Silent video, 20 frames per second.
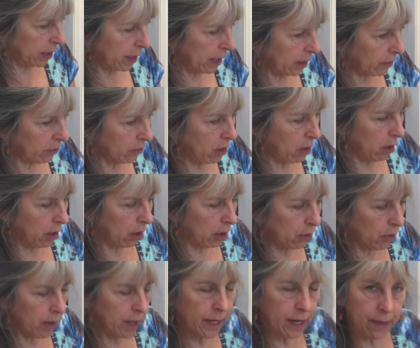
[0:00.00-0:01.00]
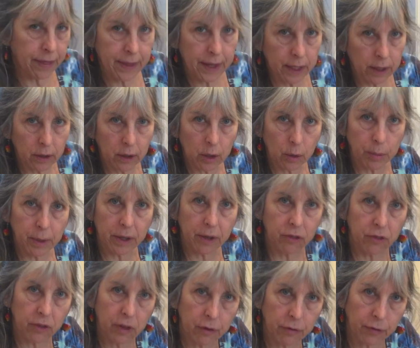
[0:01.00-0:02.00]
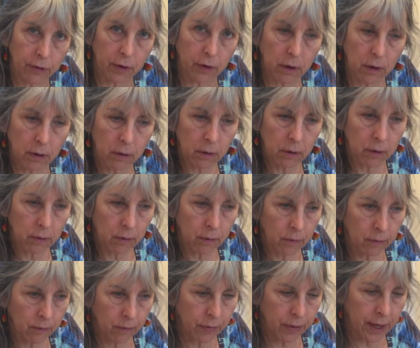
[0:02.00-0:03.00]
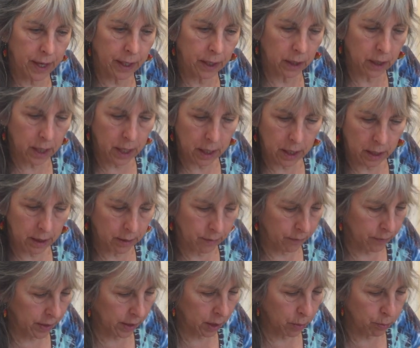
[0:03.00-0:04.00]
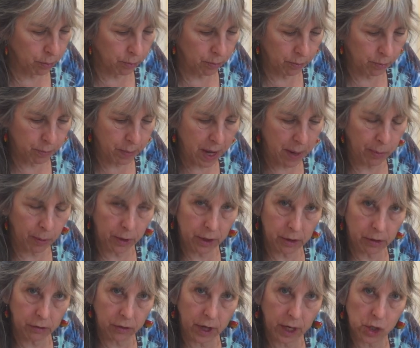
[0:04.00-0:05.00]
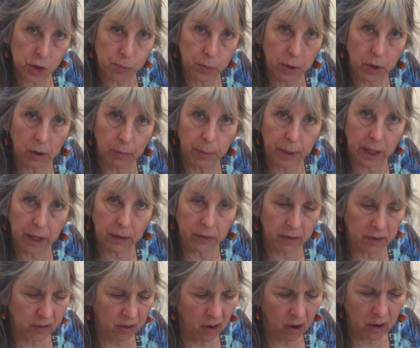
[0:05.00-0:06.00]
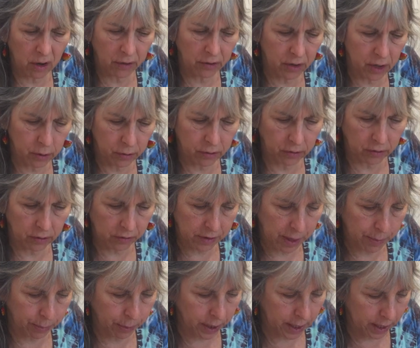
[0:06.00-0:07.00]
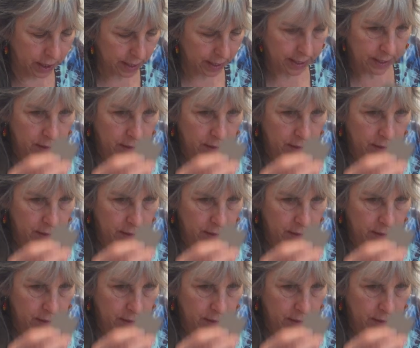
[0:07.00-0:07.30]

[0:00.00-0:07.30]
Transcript: index card or anything a little bit stiffer than uh, than the paper in your sketchbook because it's hard to use as a template.